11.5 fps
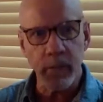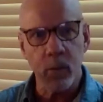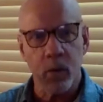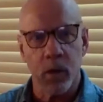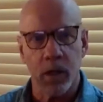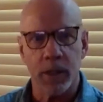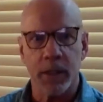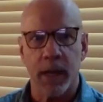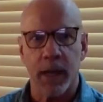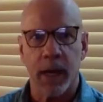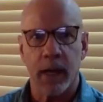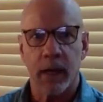was
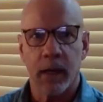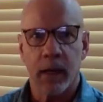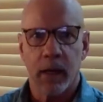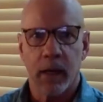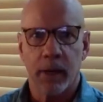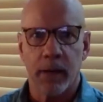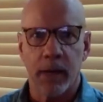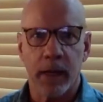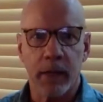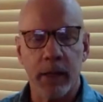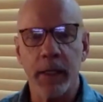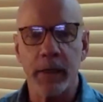that they
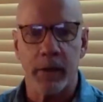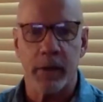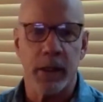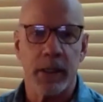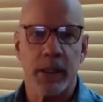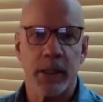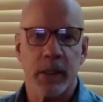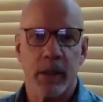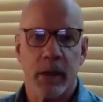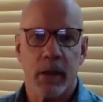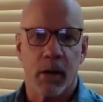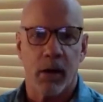cling to this
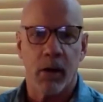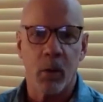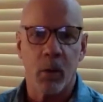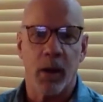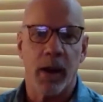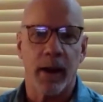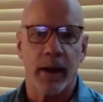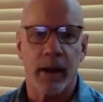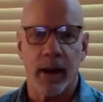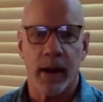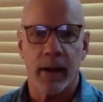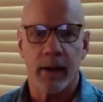all the way,
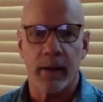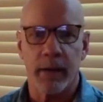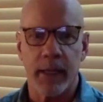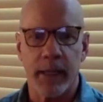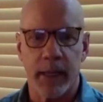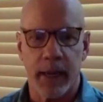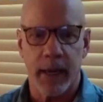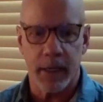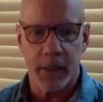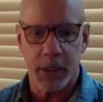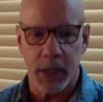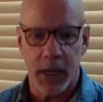and they get a
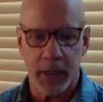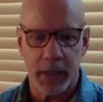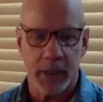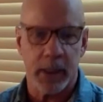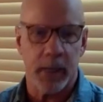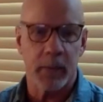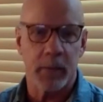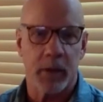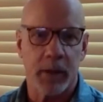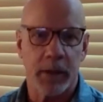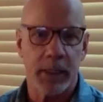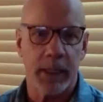chance to come to
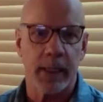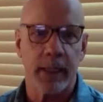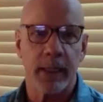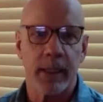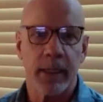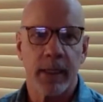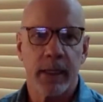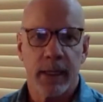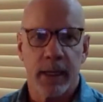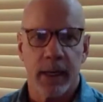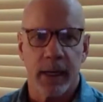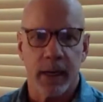Montana.
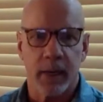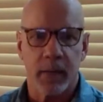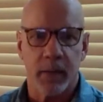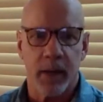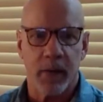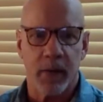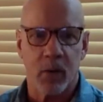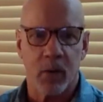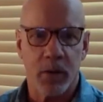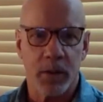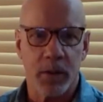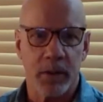Of
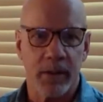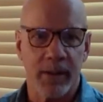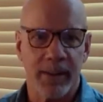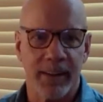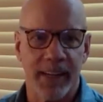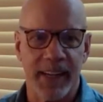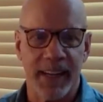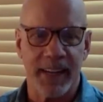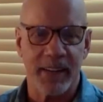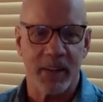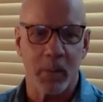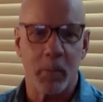course, they
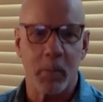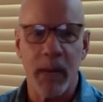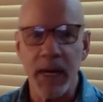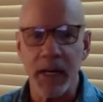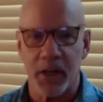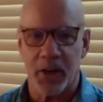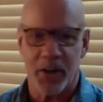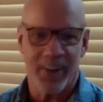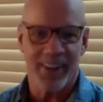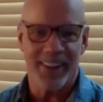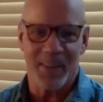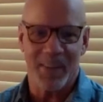get to Baker,
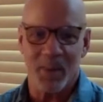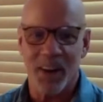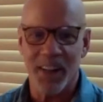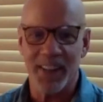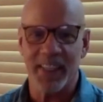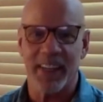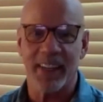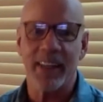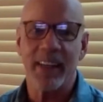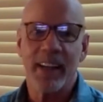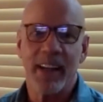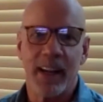Montana,
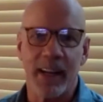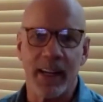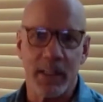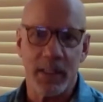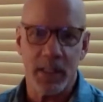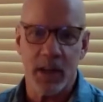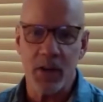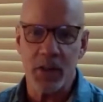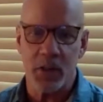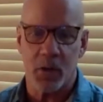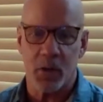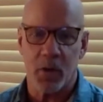in a
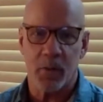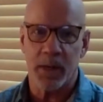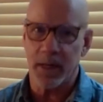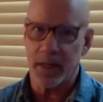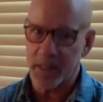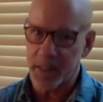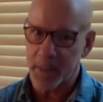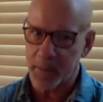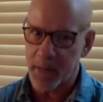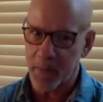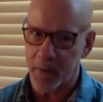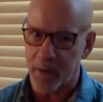snowstorm in
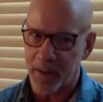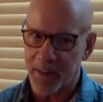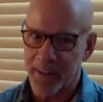September.